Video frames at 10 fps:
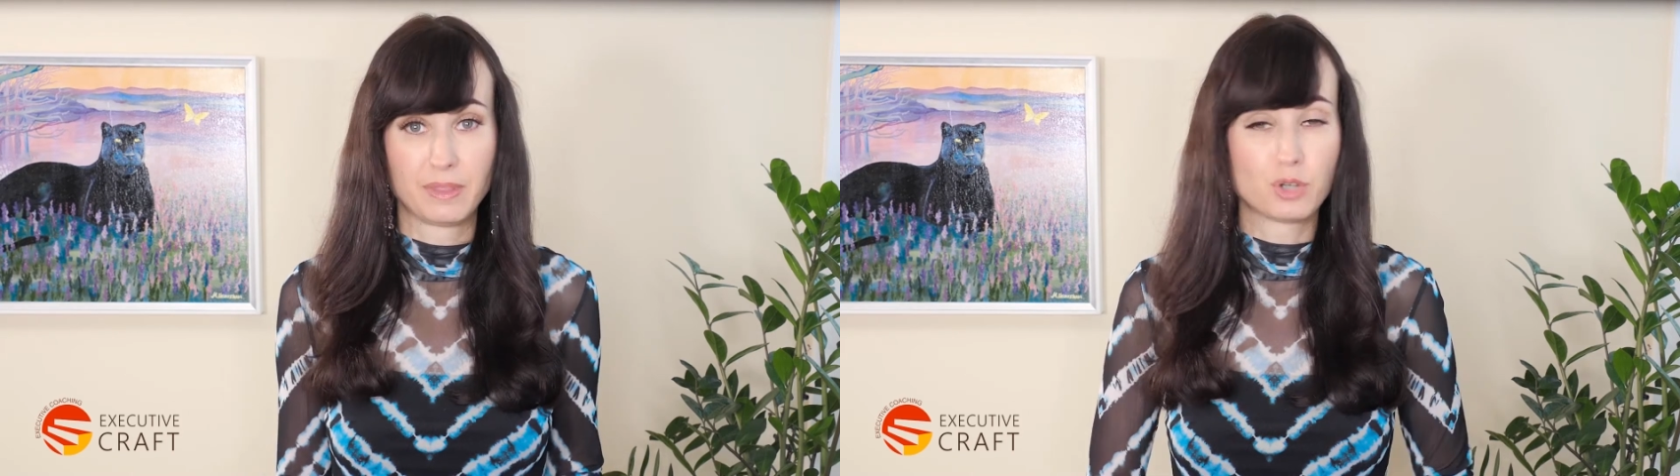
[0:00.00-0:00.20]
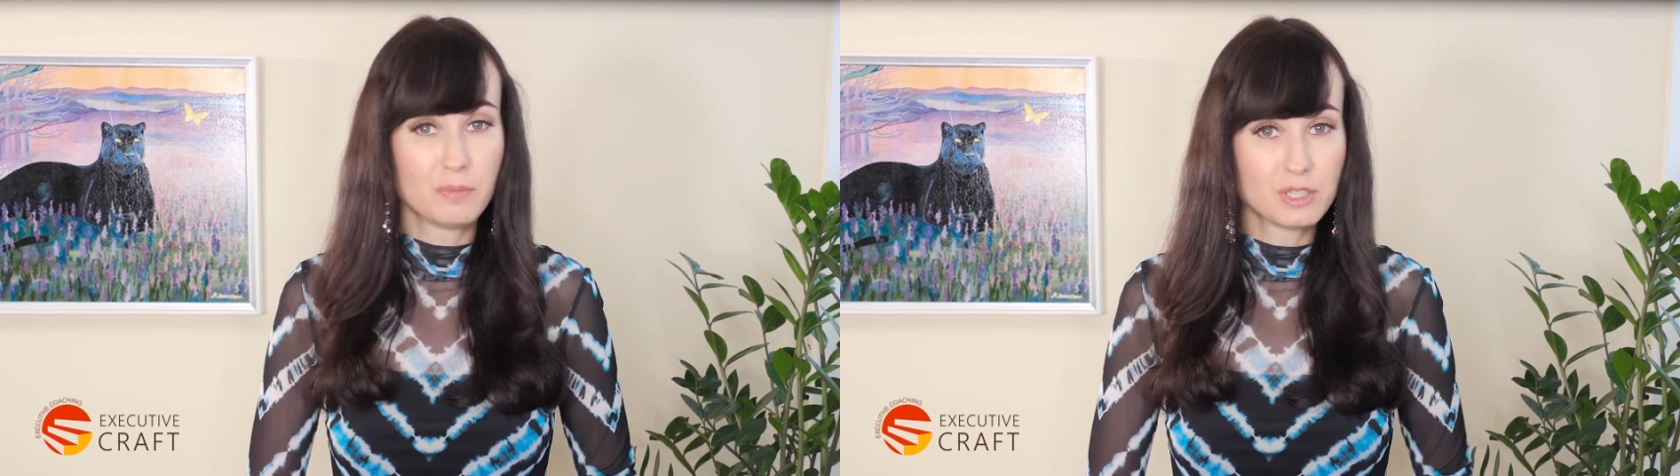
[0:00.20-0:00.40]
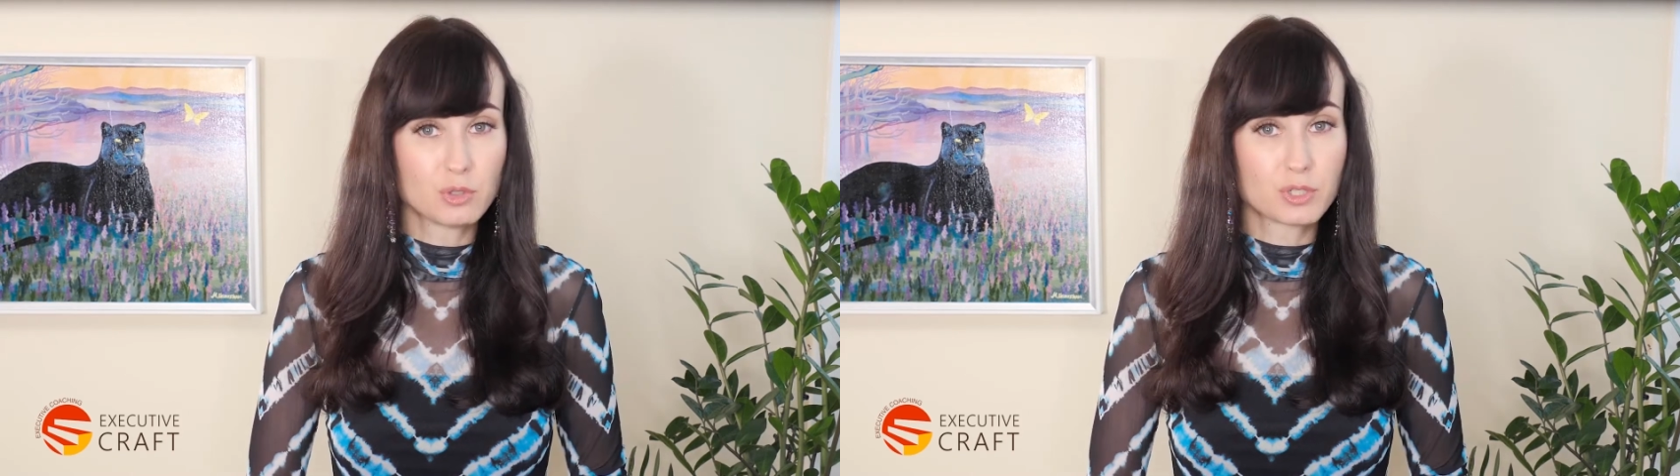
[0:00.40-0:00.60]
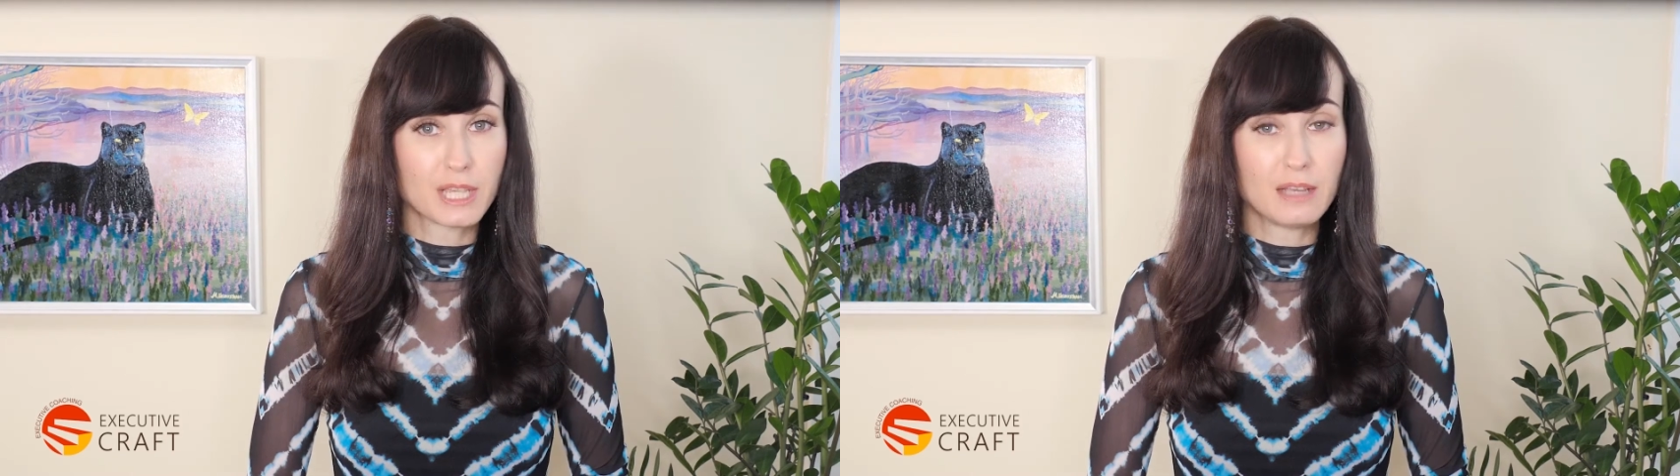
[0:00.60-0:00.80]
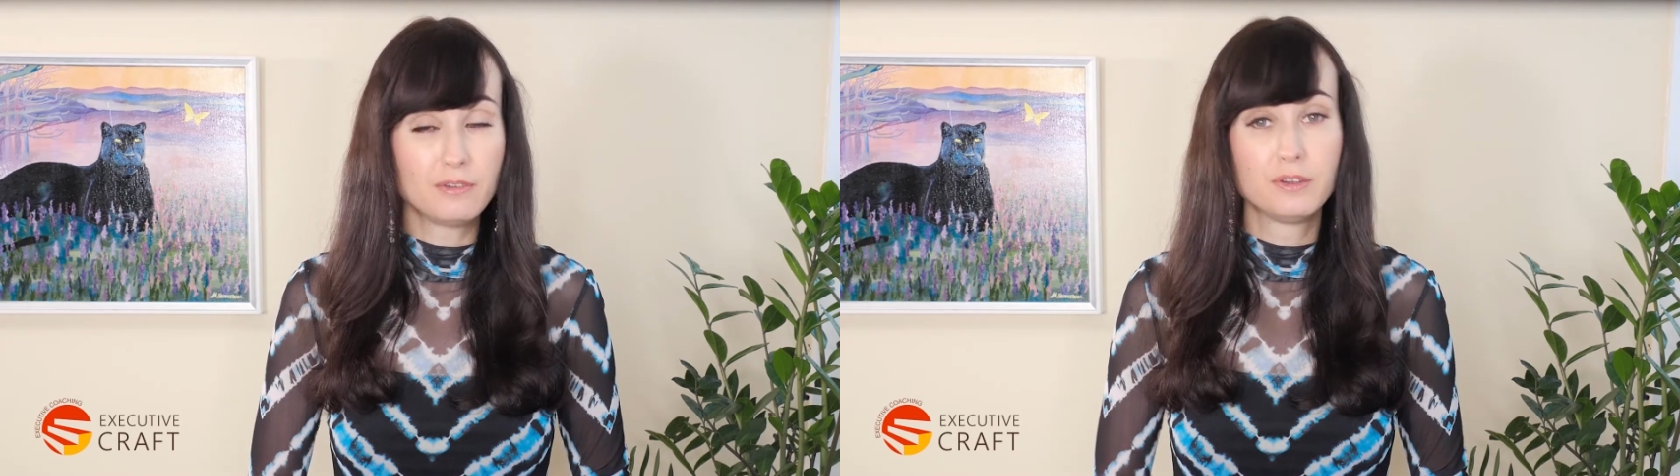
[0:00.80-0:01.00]
Promise
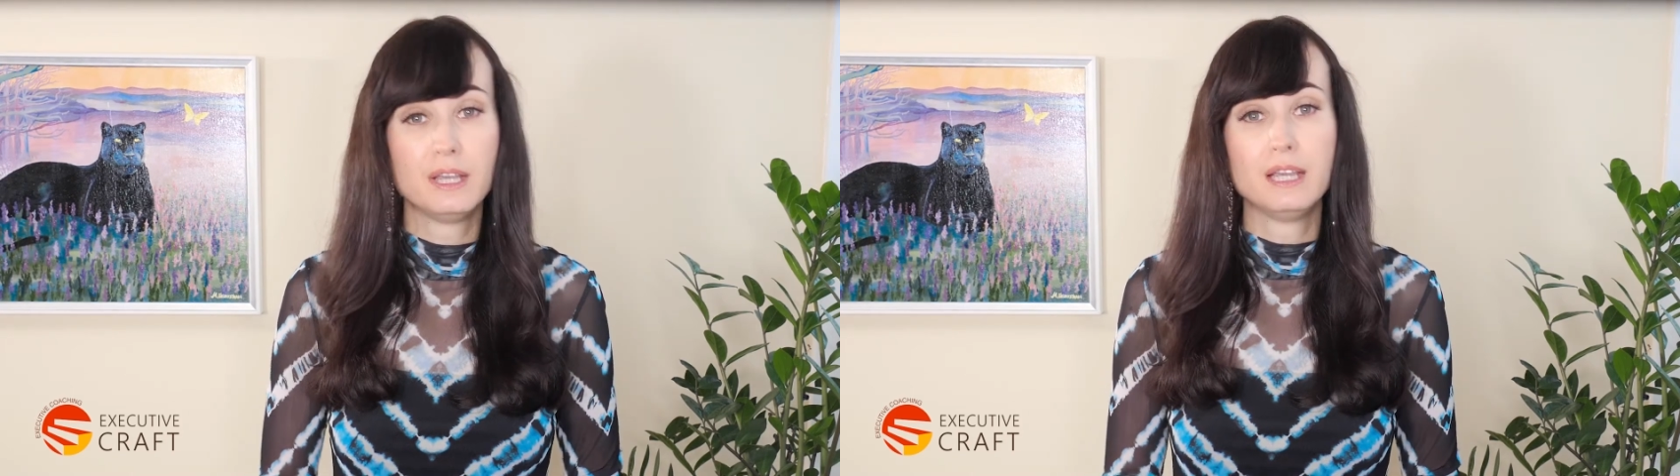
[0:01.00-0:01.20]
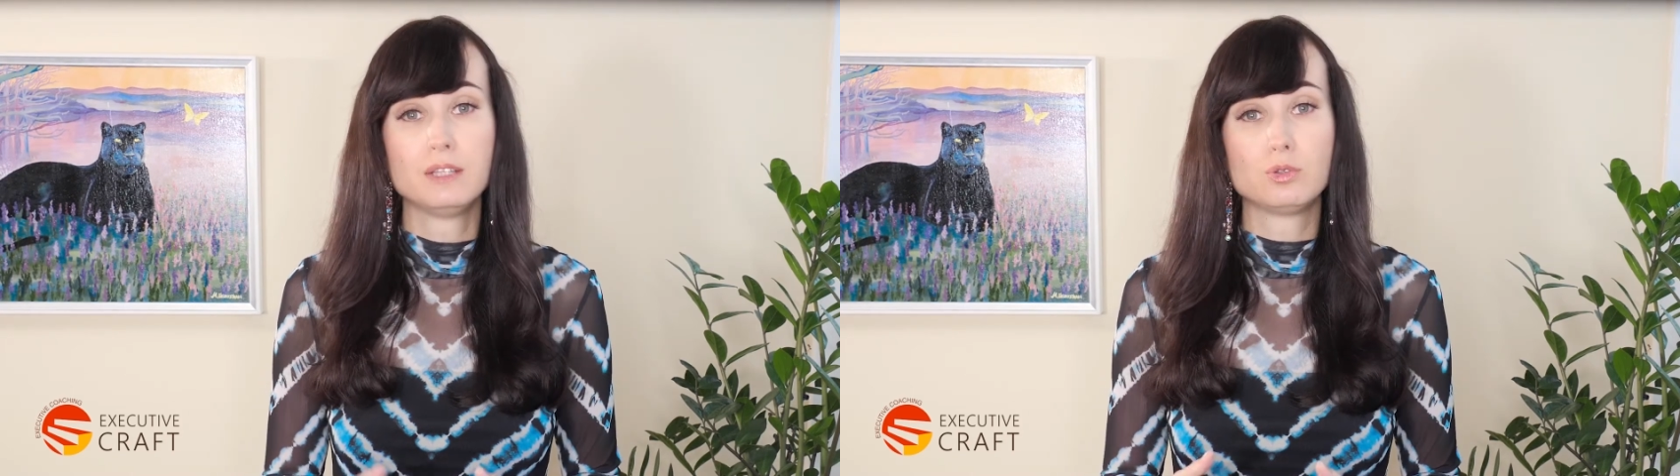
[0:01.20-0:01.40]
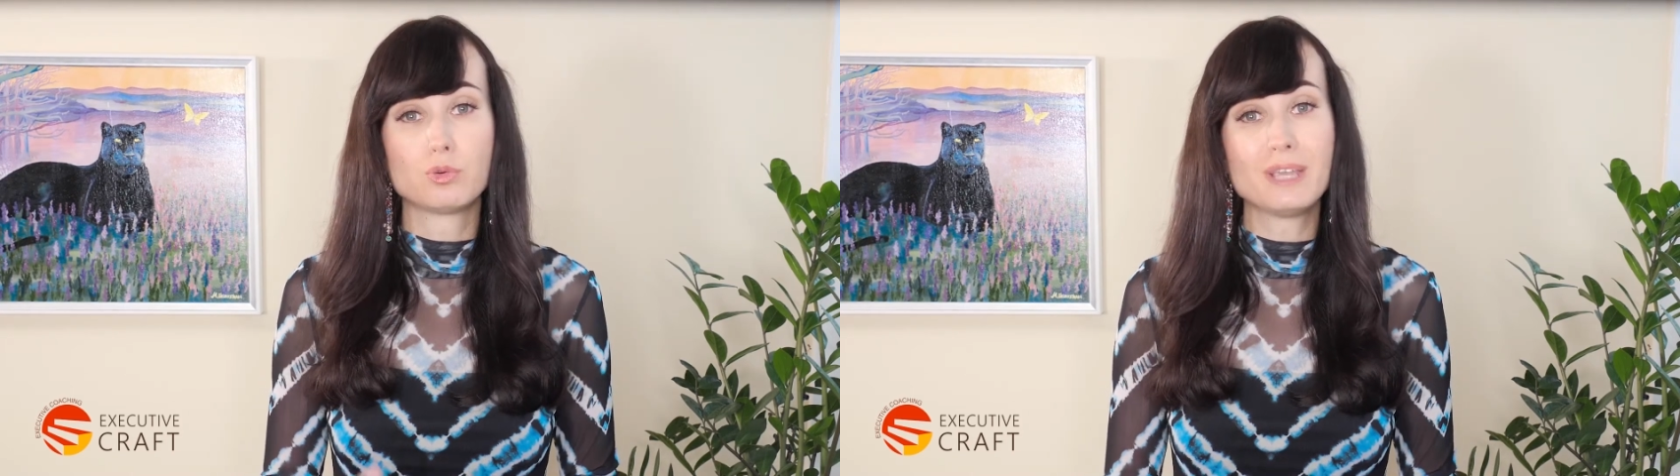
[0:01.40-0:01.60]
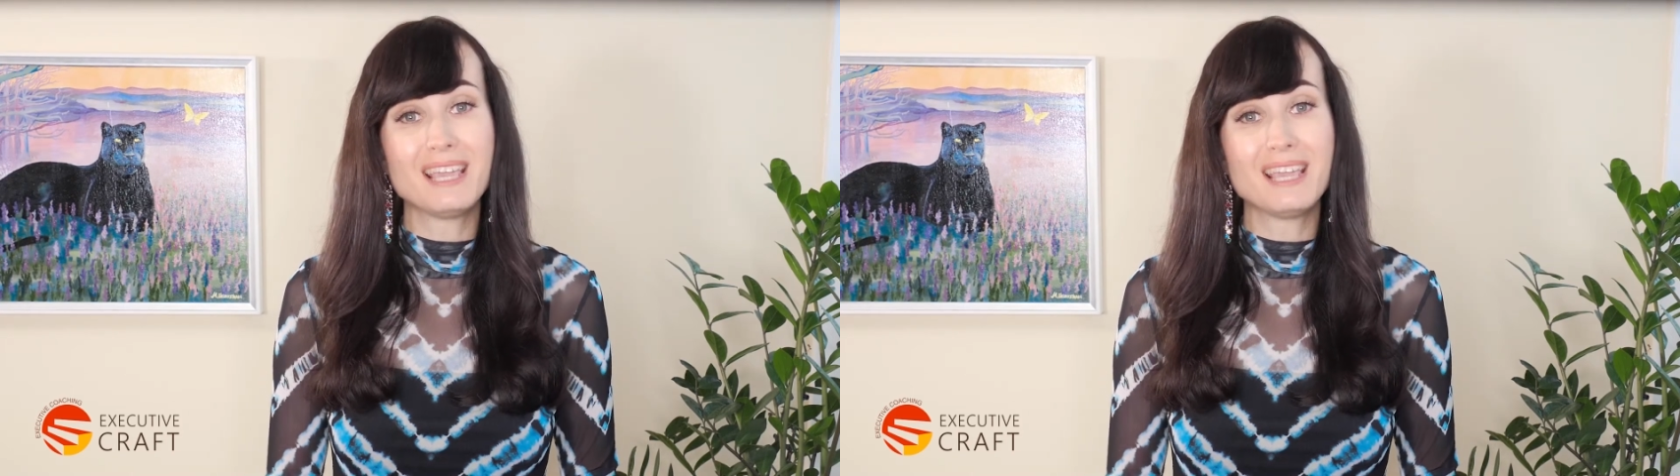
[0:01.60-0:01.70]
yourself to